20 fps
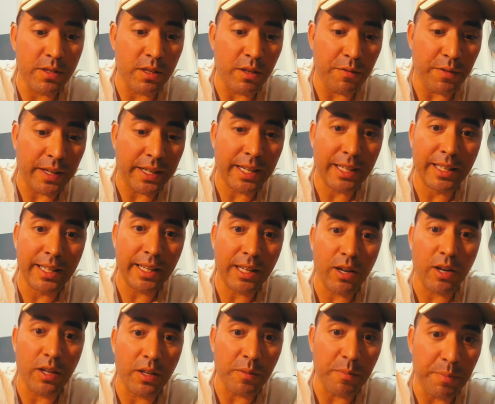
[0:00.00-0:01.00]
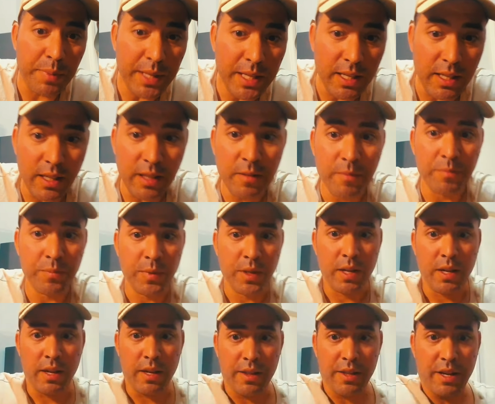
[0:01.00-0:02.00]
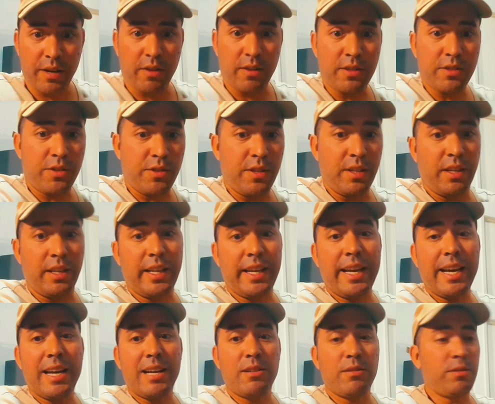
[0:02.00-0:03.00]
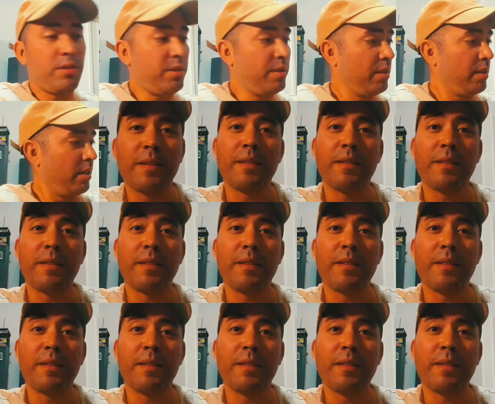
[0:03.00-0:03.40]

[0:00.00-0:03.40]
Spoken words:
And if I click on B, there is the layout.